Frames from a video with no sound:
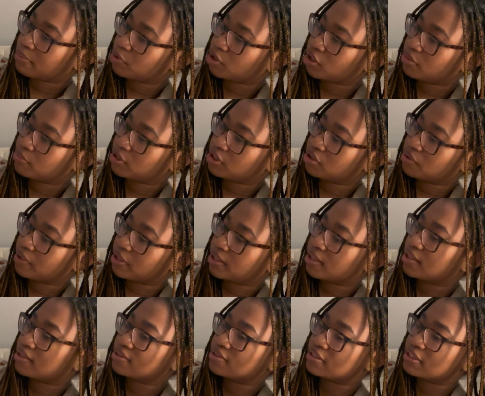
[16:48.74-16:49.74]
gonna be
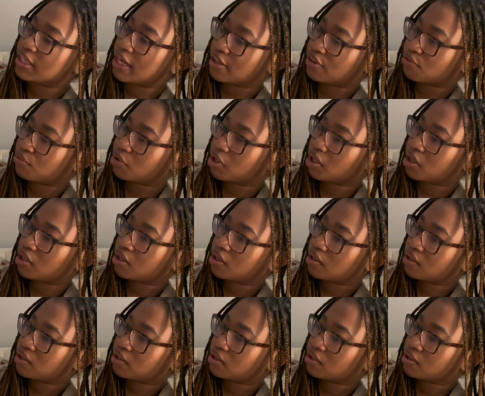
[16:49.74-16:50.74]
doing day 3,
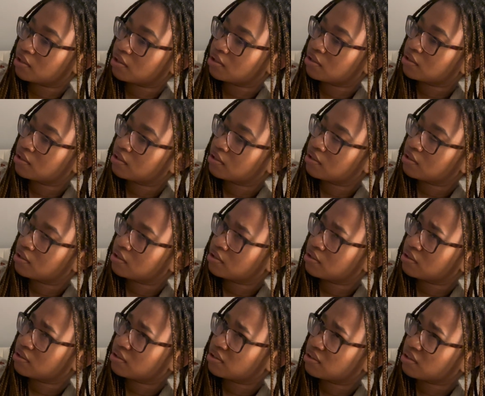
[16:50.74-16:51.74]

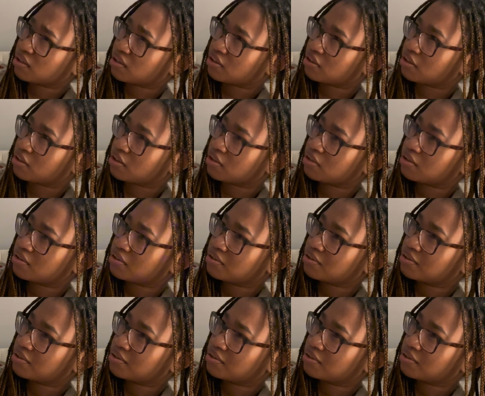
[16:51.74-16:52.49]
I think.